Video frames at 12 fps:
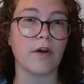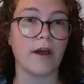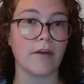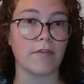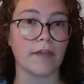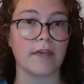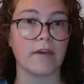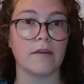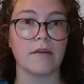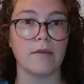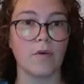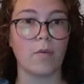don't have like
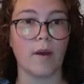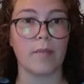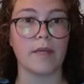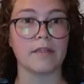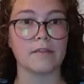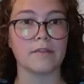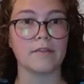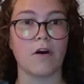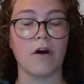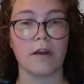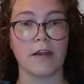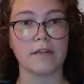weapons
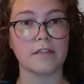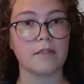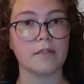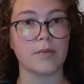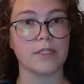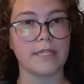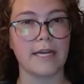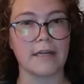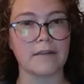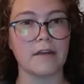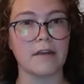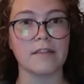on us to
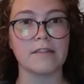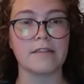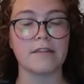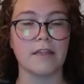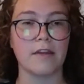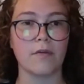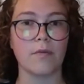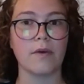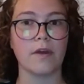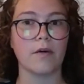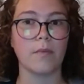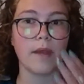protect us in
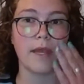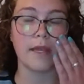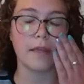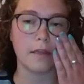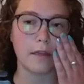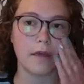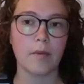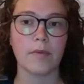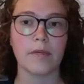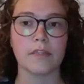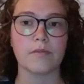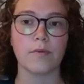a way,
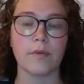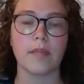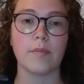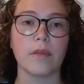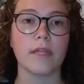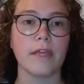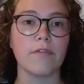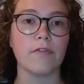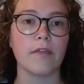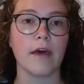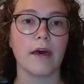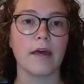because we really
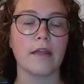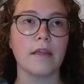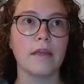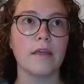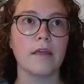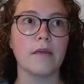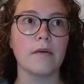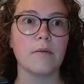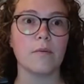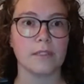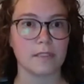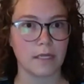believe that
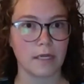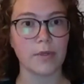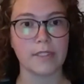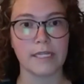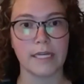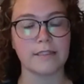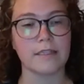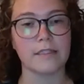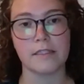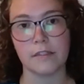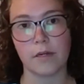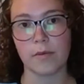what's going to protect
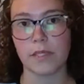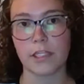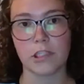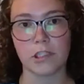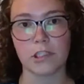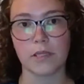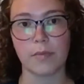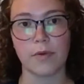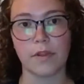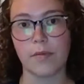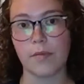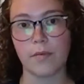us is our relationship
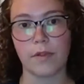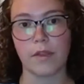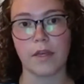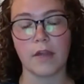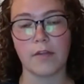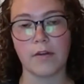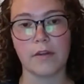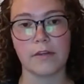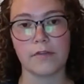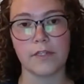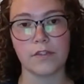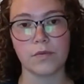with another
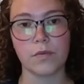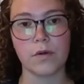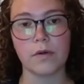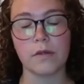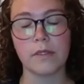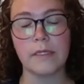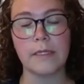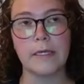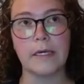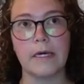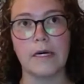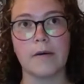individual.
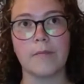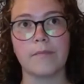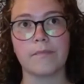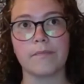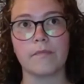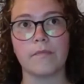And